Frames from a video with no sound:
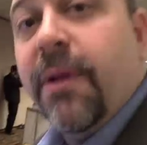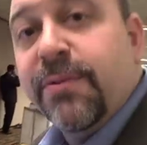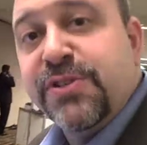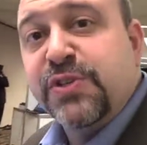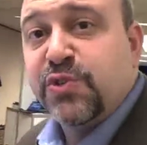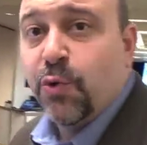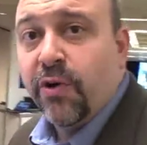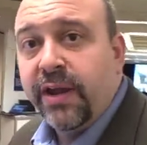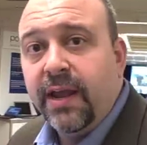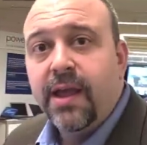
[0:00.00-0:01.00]
published a
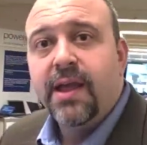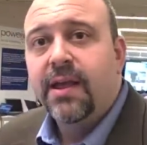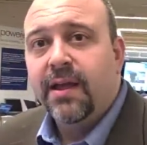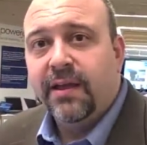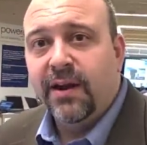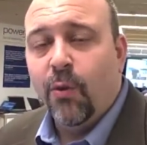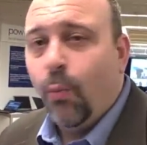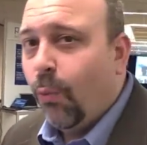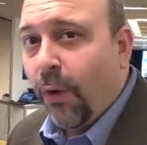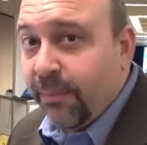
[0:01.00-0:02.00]
story,
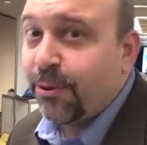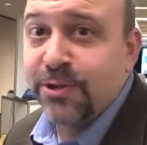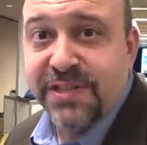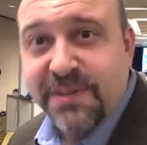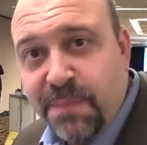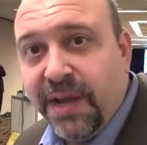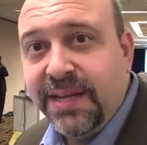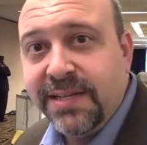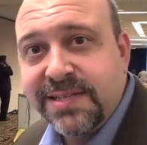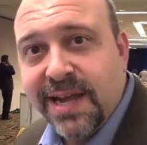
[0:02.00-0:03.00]
one person's
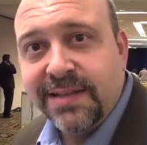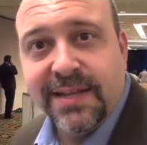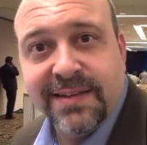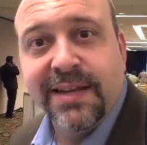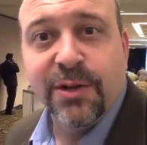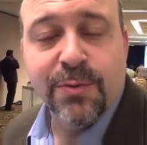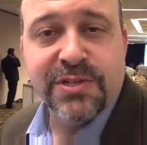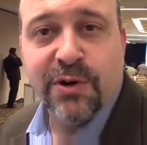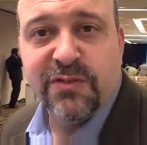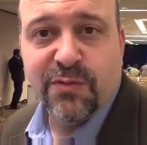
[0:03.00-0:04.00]
opinion saying that the Kindle
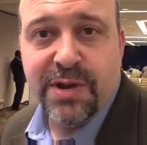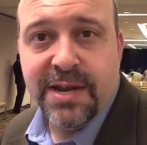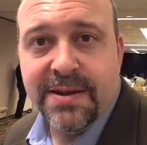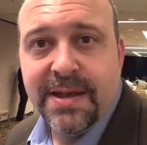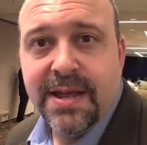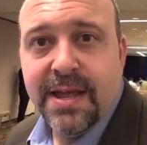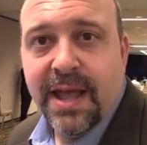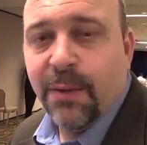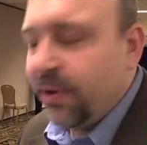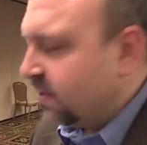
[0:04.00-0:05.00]
was hard to read.
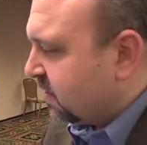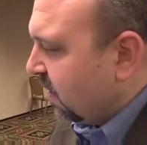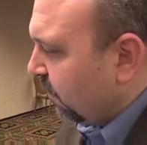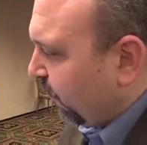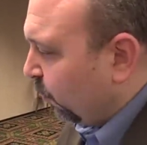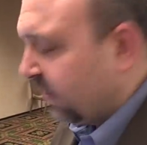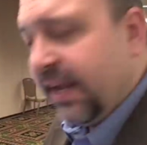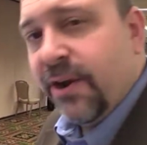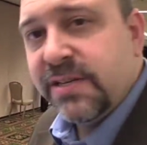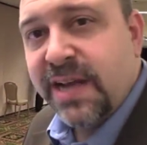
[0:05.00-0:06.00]
And what you see unfolding
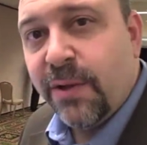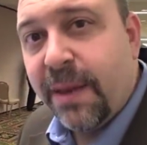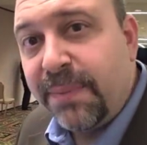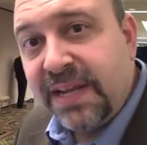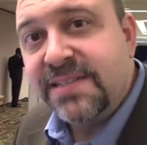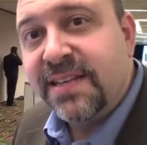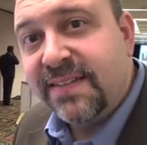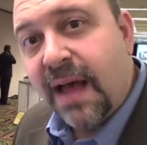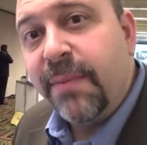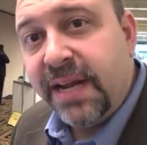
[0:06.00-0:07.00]
here is how that begins to
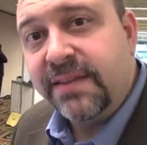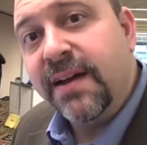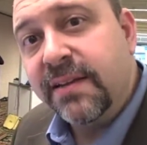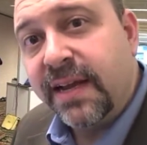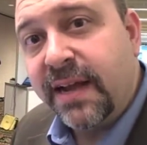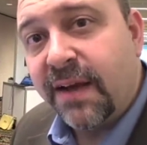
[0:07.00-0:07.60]
dominate the online